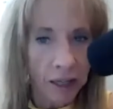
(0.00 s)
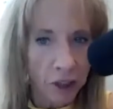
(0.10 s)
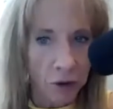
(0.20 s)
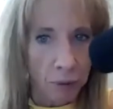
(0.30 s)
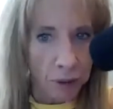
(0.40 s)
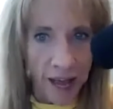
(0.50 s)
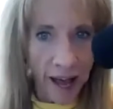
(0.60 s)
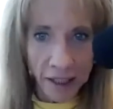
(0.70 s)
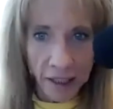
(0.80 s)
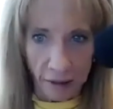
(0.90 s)
just
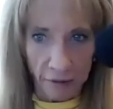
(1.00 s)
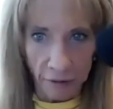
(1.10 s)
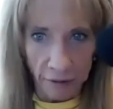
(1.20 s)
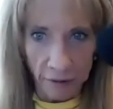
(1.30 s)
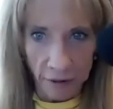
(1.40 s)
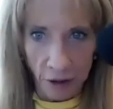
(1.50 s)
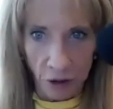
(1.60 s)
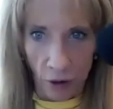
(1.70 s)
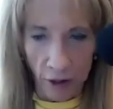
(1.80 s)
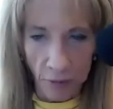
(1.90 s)
protective to
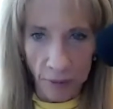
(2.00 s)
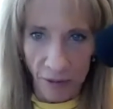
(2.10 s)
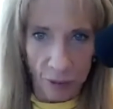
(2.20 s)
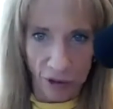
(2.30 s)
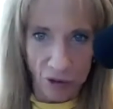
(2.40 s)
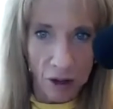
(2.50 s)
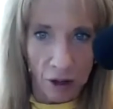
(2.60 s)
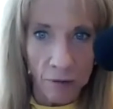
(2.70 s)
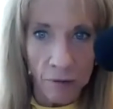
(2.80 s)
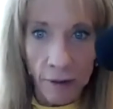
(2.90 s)
joints because we're
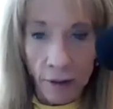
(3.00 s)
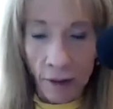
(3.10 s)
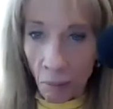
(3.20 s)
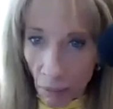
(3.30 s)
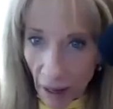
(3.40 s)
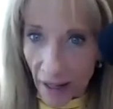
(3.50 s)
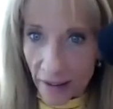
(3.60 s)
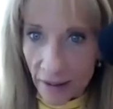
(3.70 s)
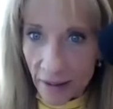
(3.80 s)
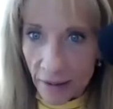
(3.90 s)
stronger,
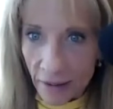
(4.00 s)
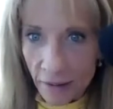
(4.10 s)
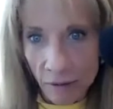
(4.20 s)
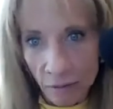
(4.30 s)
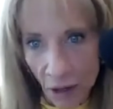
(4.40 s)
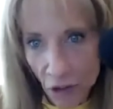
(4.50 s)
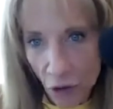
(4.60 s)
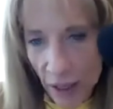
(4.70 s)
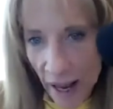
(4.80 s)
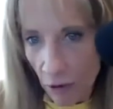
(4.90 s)
but
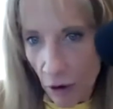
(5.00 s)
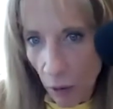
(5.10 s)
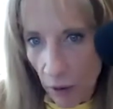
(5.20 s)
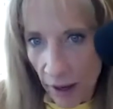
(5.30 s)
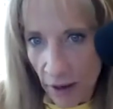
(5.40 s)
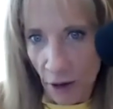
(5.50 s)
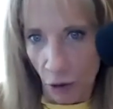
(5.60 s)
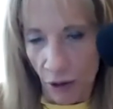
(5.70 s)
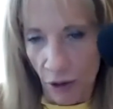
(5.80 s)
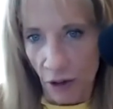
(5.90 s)
muscles we now know are
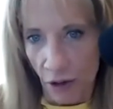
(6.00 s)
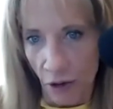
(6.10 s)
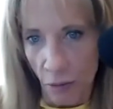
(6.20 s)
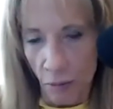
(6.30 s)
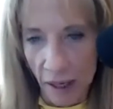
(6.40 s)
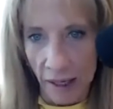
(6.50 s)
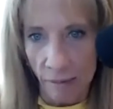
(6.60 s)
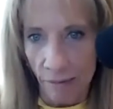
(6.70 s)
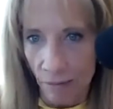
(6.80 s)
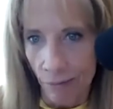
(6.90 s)
endocrine tissues, meaning
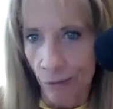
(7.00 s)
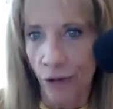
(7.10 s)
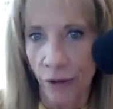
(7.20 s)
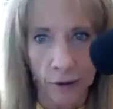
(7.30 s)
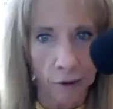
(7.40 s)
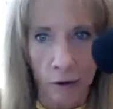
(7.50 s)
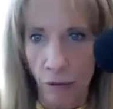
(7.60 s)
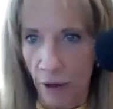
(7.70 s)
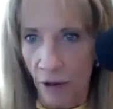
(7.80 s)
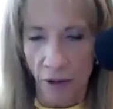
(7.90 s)
just like your
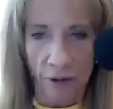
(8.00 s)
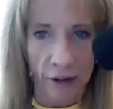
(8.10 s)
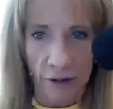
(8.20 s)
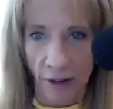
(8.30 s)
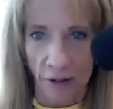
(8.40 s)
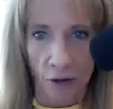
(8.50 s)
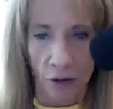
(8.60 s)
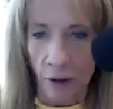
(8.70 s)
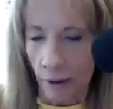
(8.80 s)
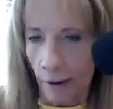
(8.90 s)
ovaries, just like your
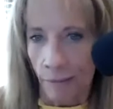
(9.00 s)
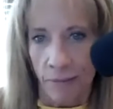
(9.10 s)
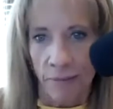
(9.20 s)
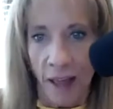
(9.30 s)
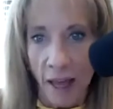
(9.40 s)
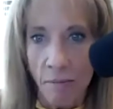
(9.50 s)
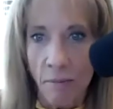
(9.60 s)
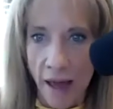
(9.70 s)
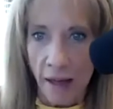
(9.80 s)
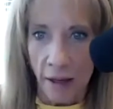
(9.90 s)
testicles, they
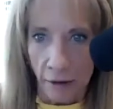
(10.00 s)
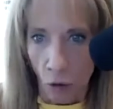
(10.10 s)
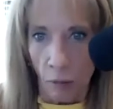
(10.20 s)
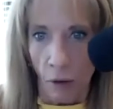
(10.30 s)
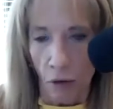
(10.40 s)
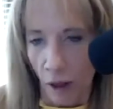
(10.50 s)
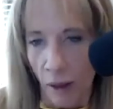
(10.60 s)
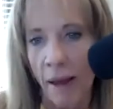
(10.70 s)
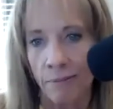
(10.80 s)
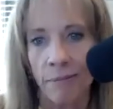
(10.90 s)
make hormones, or
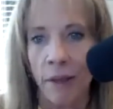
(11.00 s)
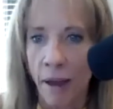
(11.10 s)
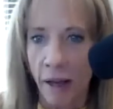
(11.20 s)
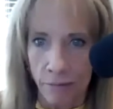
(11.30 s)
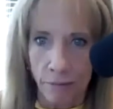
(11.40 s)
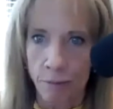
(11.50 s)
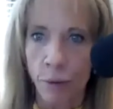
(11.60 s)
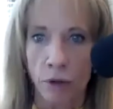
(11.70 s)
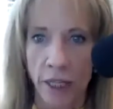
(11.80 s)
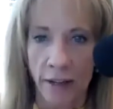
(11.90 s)
they make
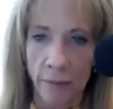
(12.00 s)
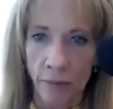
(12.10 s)
proteins.